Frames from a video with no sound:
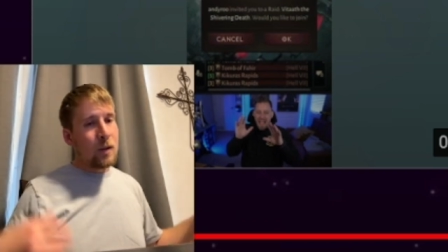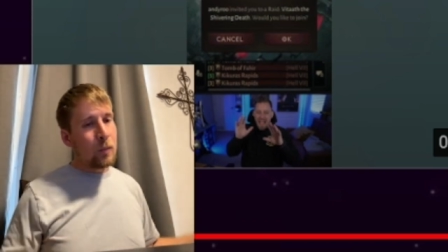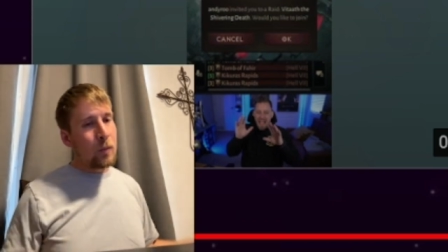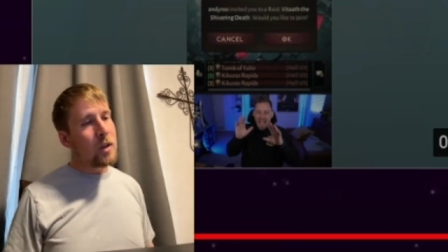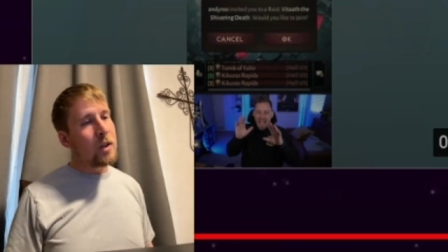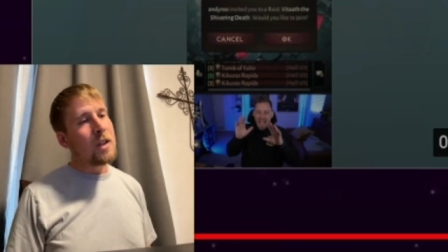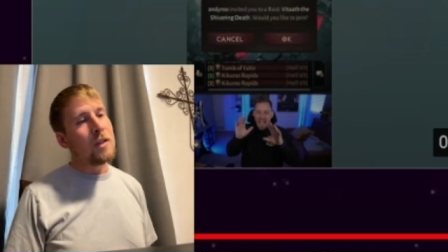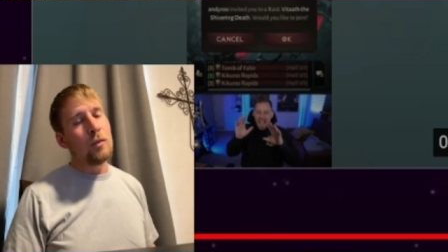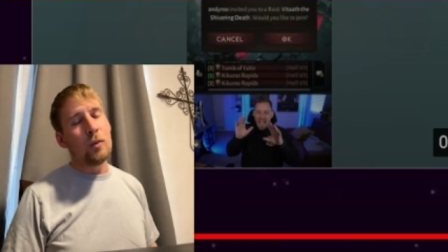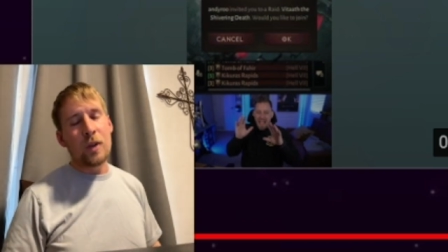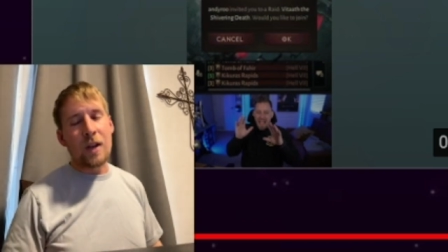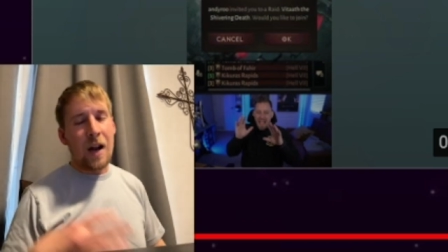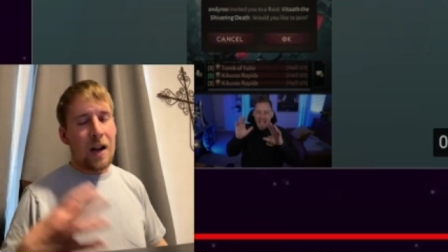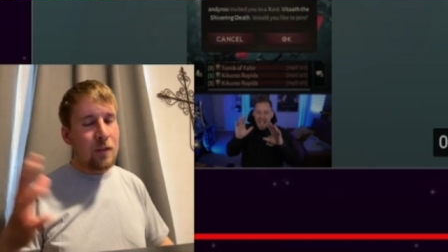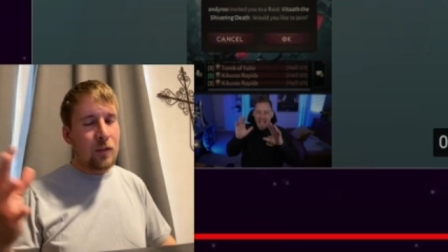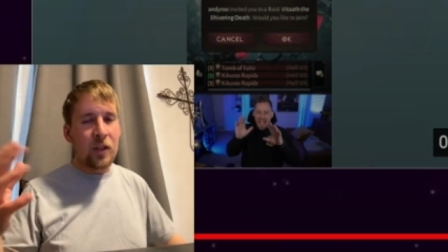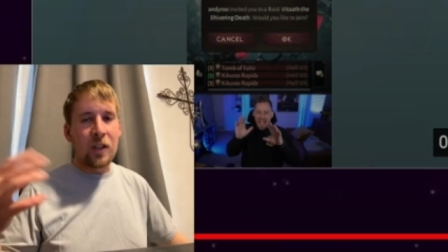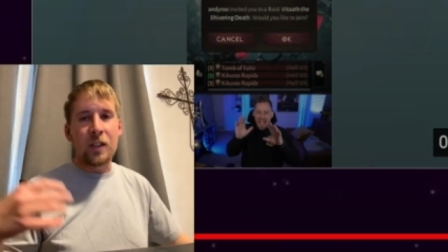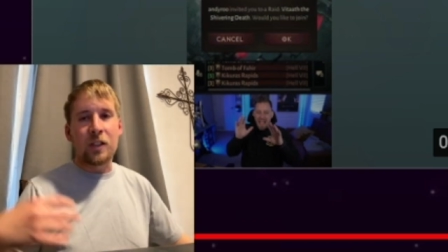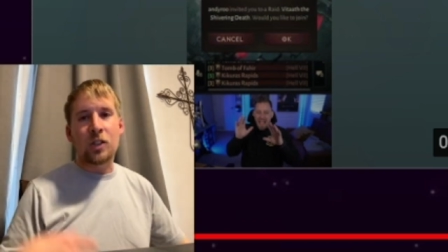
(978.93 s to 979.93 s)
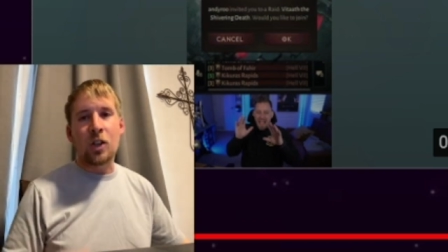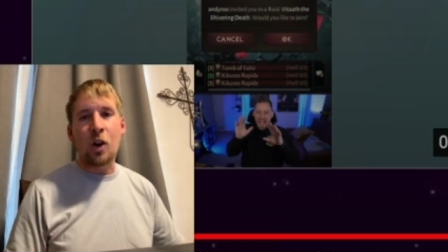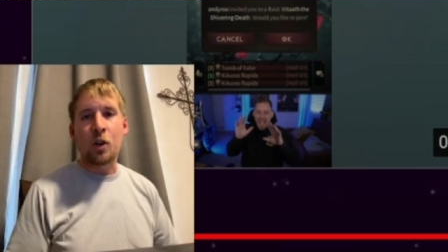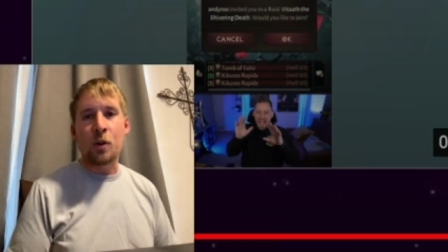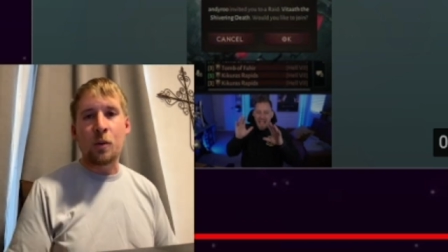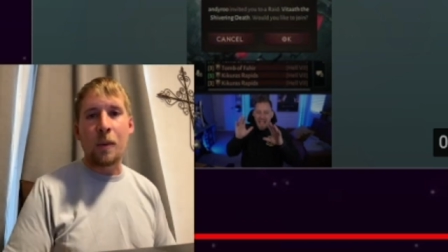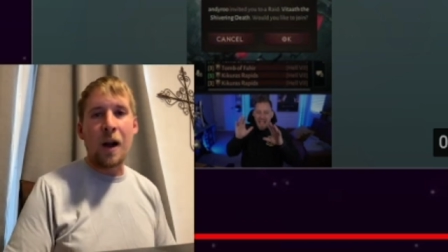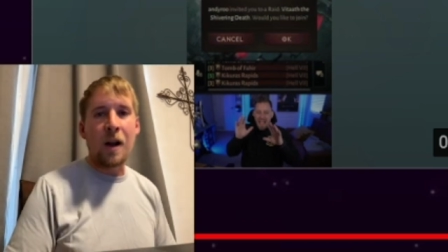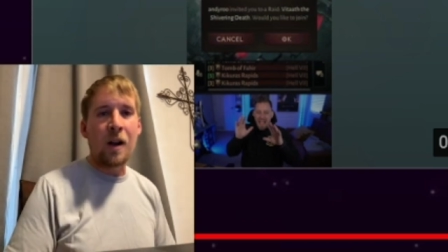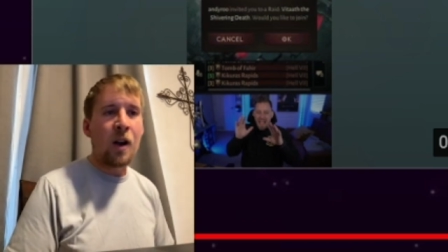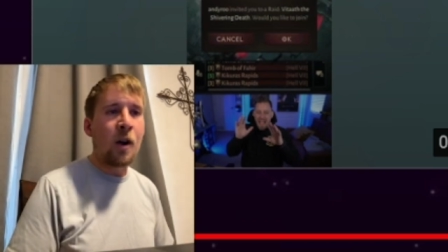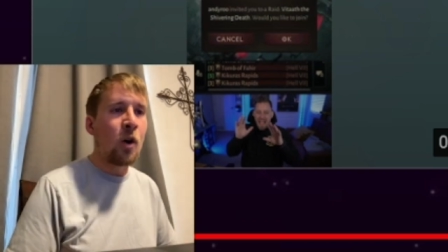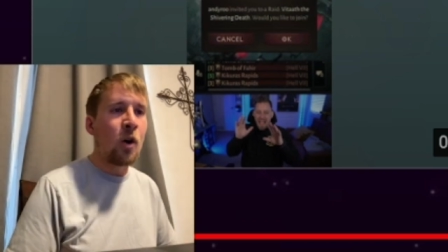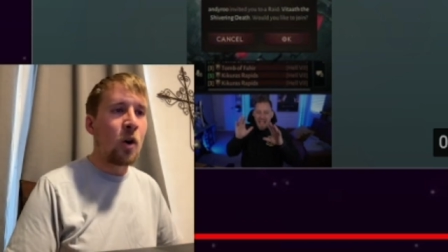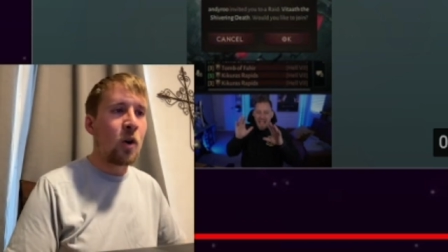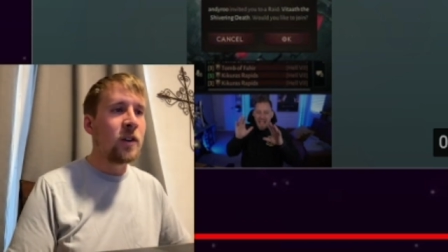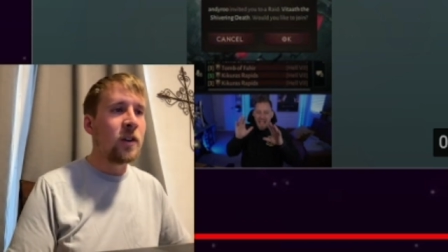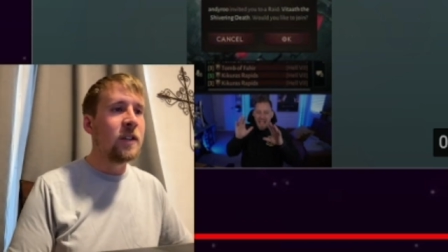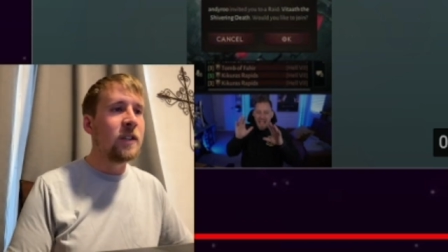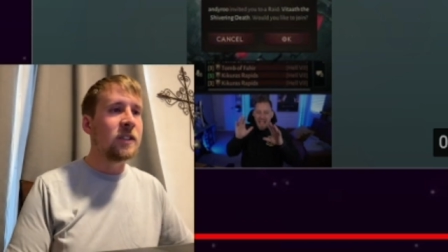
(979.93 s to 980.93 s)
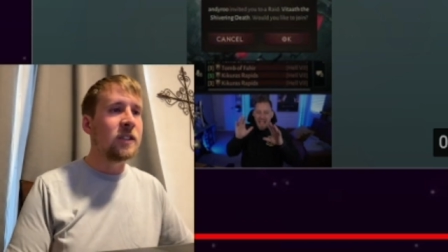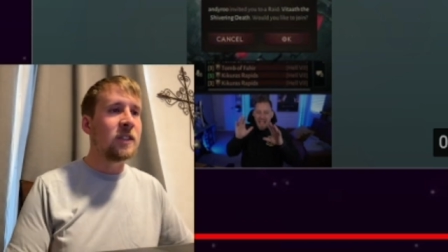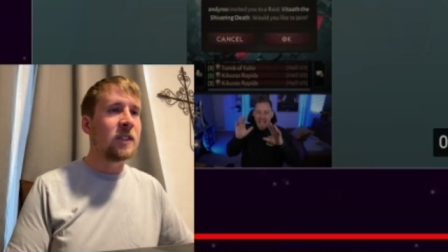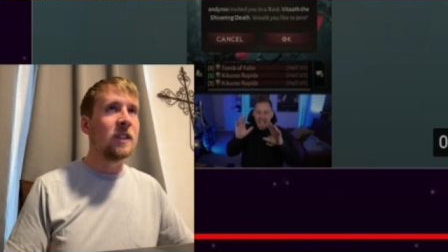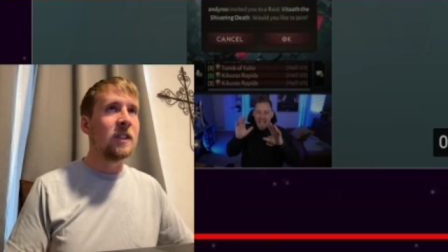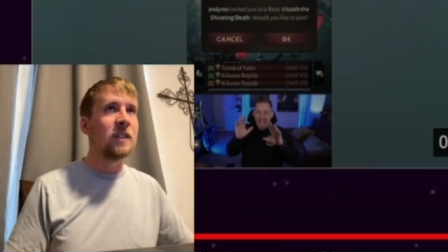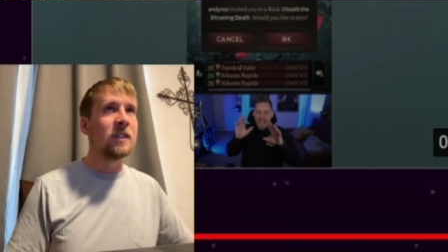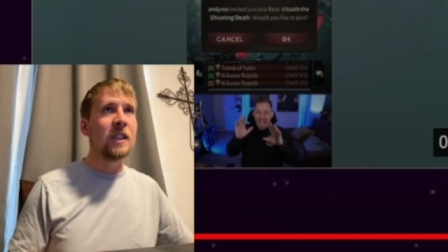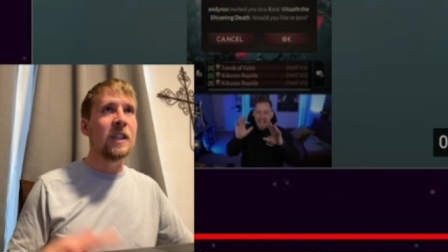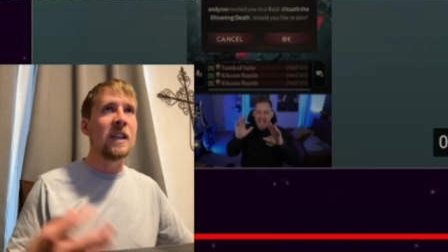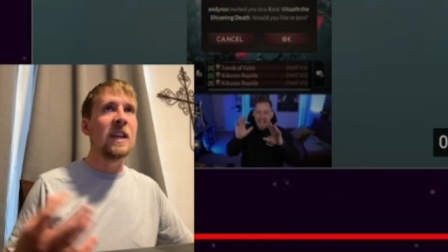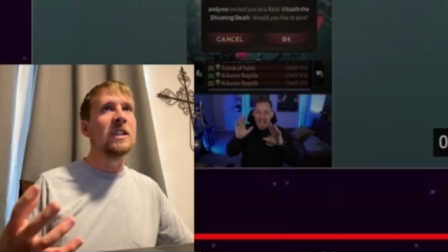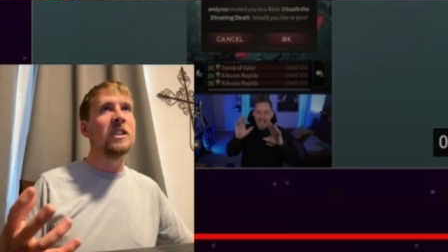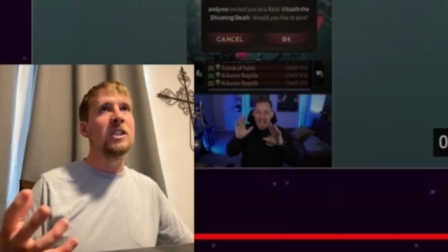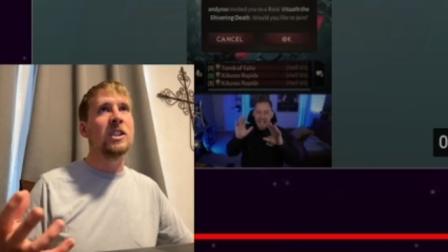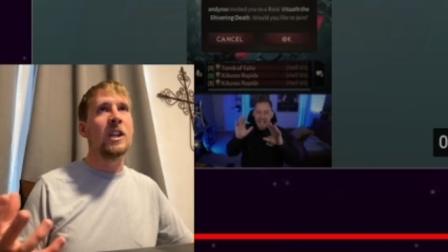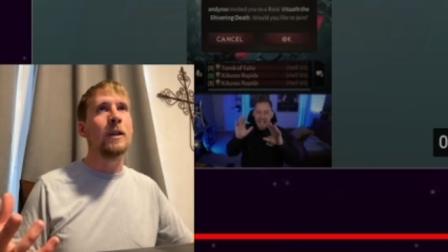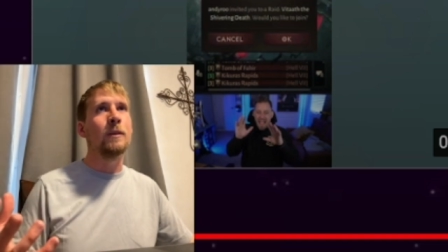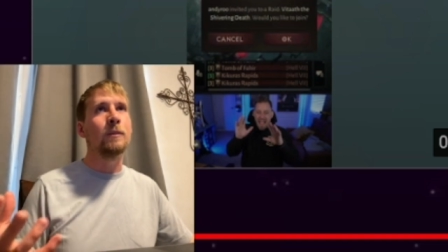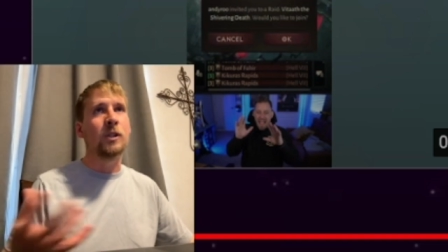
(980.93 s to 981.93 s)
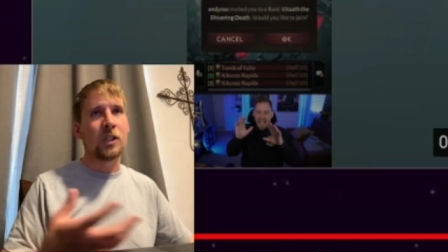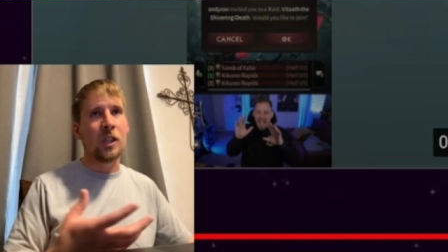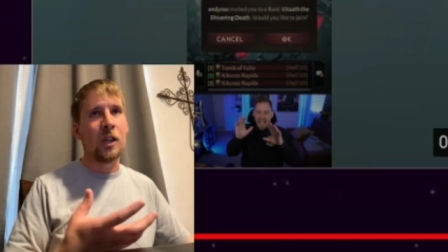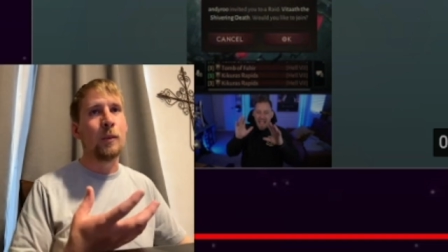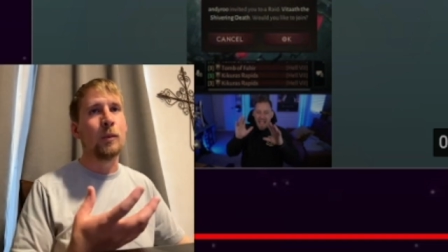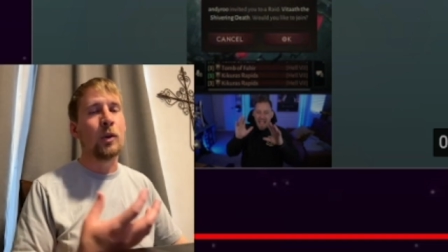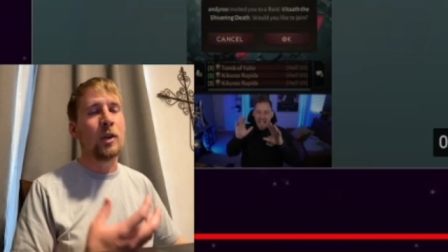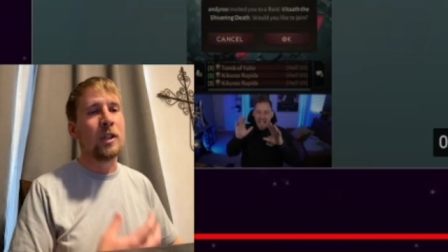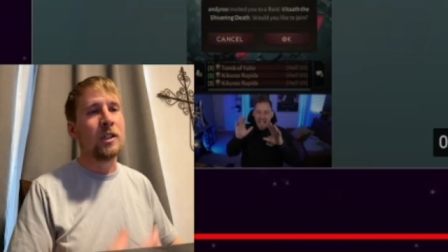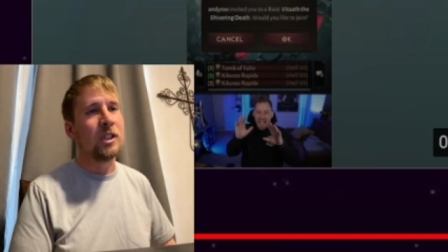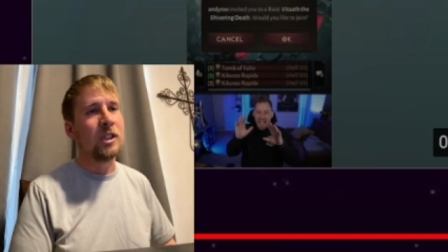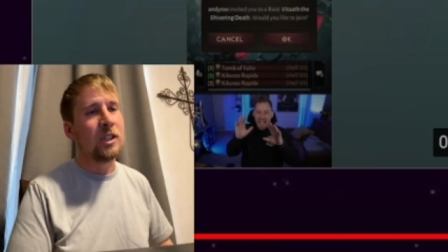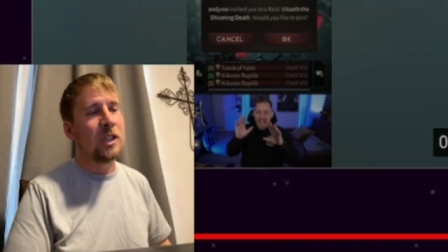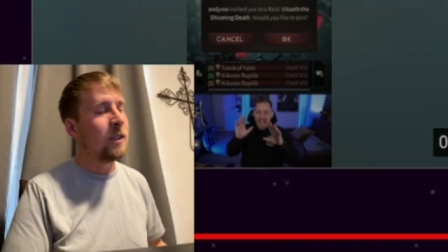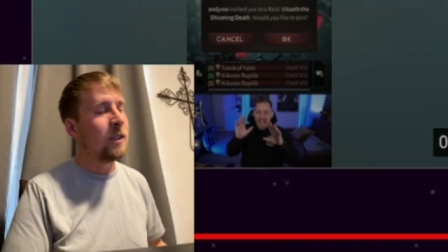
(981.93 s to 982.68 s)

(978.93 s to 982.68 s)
we don't even we're not even going to talk about how hard it is to to get gems to upgrade your